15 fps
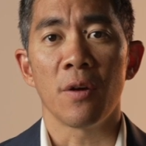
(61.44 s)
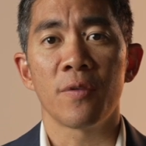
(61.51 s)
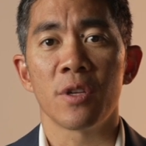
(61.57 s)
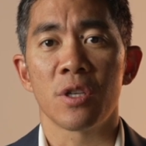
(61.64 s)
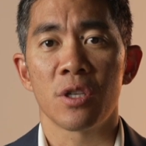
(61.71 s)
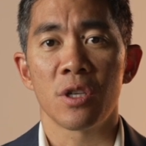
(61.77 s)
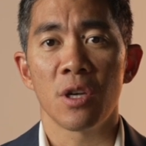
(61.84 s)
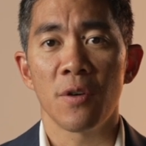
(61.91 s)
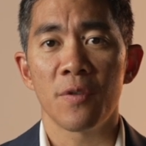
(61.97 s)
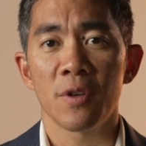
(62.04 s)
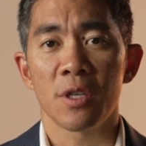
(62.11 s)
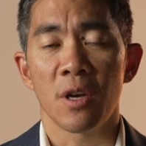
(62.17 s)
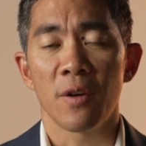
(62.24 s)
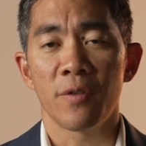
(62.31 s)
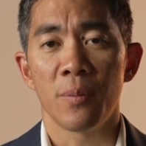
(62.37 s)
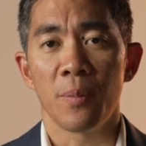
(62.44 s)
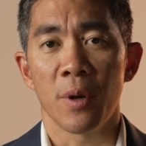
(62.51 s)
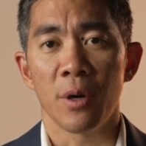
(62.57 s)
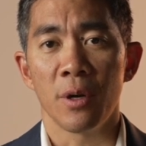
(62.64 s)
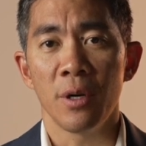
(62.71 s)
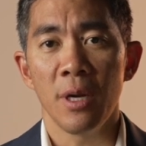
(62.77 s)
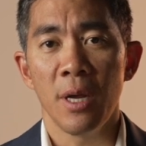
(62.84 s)
off the surface of the
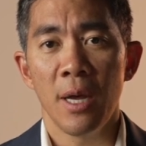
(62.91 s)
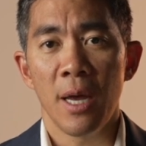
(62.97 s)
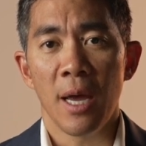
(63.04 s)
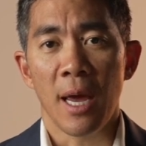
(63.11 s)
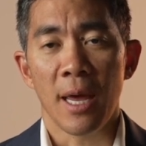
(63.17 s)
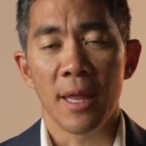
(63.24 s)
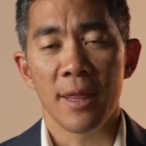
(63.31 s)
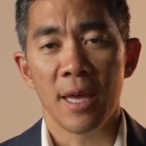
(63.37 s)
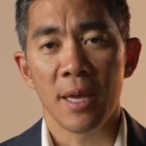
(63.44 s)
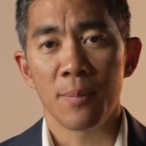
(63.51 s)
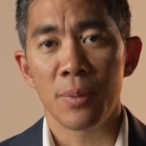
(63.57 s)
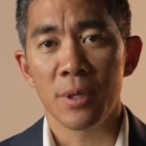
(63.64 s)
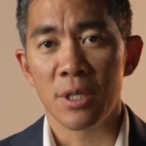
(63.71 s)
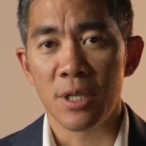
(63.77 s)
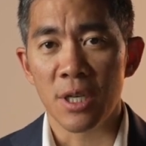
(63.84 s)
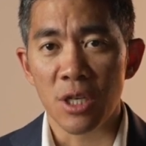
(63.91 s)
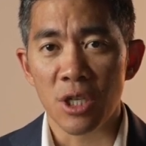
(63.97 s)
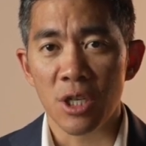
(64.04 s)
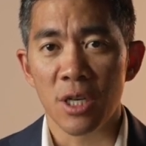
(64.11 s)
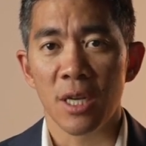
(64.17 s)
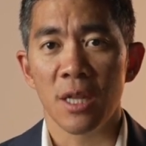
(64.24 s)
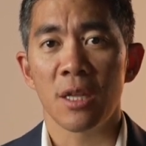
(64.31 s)
bone and then
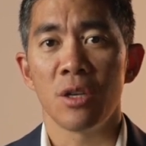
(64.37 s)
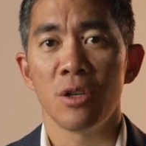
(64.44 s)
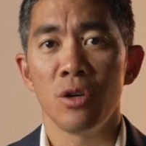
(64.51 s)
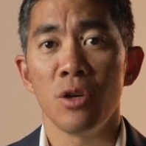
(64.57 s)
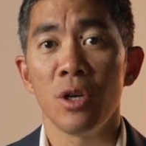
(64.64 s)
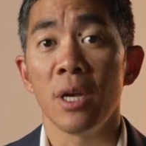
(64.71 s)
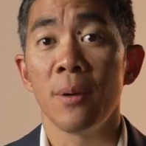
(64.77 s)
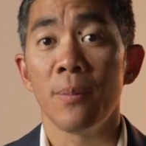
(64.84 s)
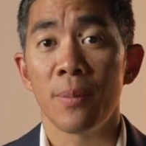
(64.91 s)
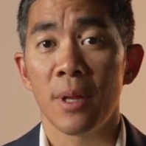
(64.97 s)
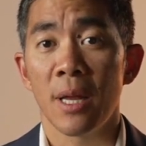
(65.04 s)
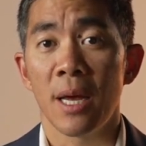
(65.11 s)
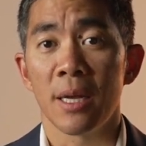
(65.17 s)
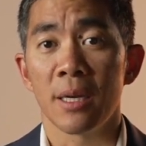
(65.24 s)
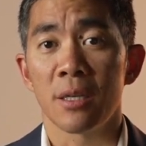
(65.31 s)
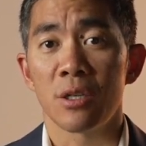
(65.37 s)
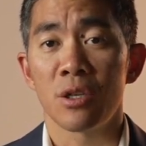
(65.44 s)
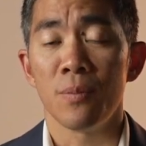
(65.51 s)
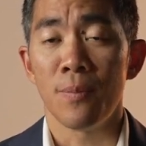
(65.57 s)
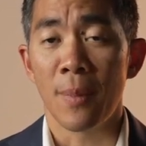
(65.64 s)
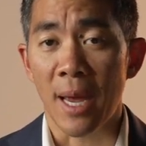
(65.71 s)
positioning the new implant to